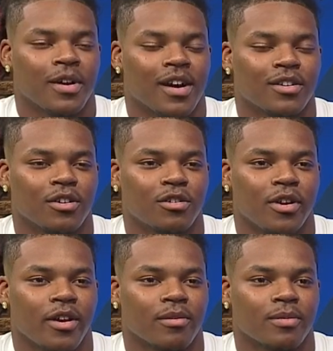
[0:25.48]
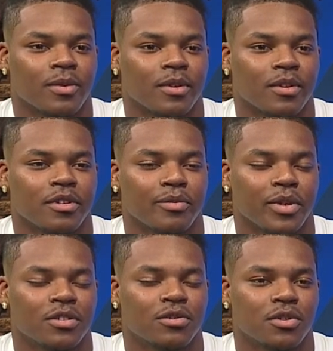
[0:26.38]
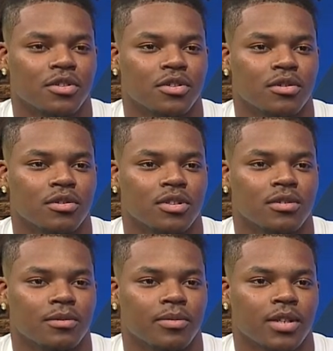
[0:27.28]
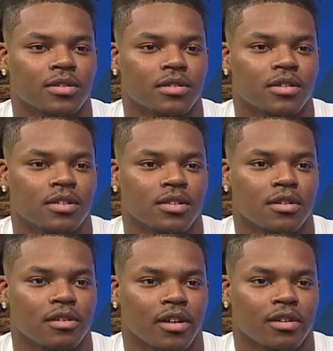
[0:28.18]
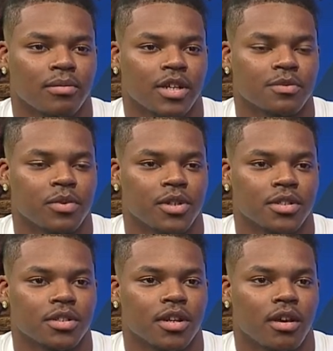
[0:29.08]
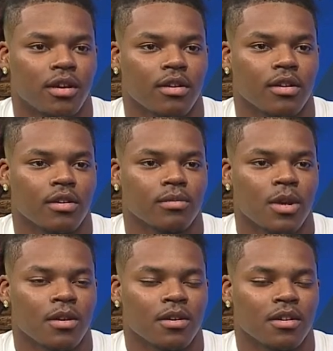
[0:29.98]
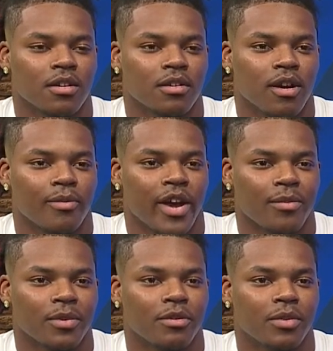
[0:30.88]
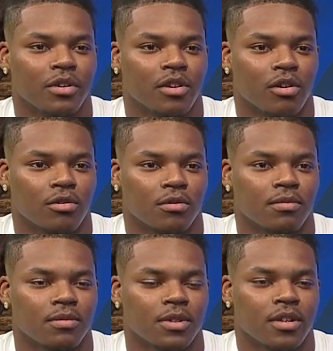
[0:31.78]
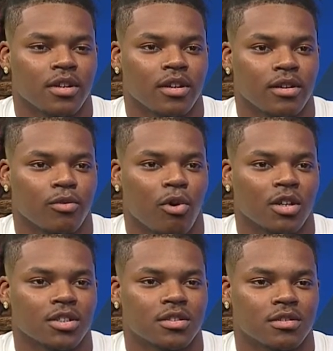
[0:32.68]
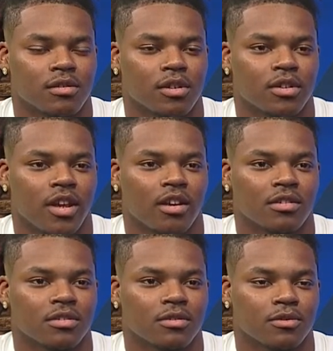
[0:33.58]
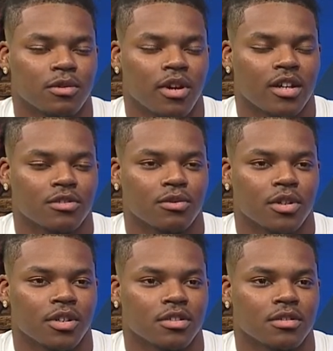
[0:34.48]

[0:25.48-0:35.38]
I know that the Big 22 is basically considered like the best players in the area, and I'm happy to be known and watched and looked at as one.